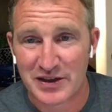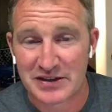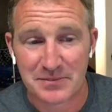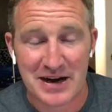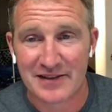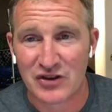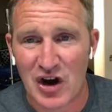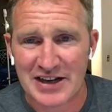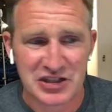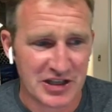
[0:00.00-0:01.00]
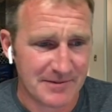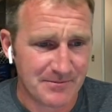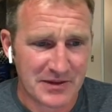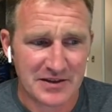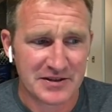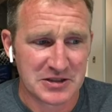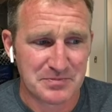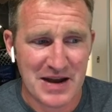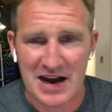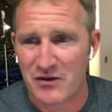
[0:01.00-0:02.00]
one is about notching this
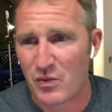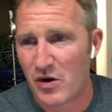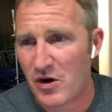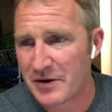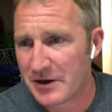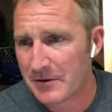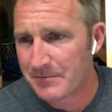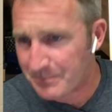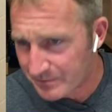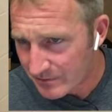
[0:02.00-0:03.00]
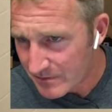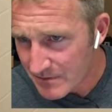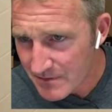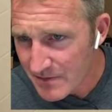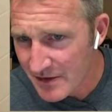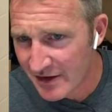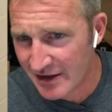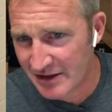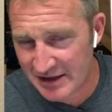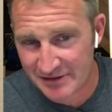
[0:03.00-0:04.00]
back wall here.
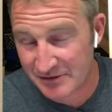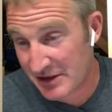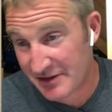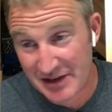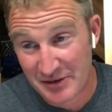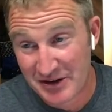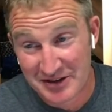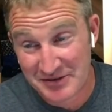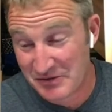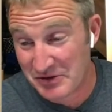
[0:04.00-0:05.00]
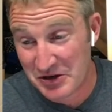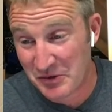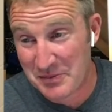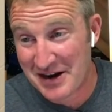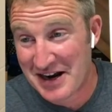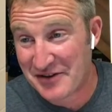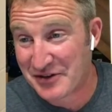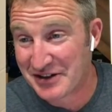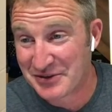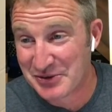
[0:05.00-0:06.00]
And uh, yeah, we got, you know, we're about
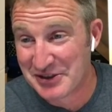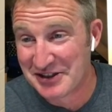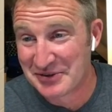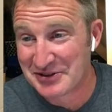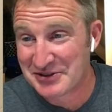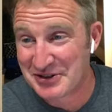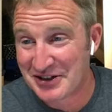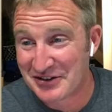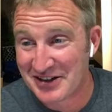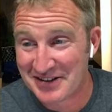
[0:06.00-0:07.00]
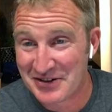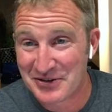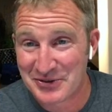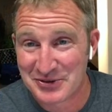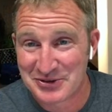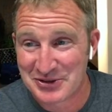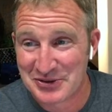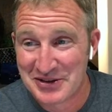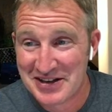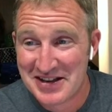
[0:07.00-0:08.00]
halfway through here. We still got a lot to go through, so.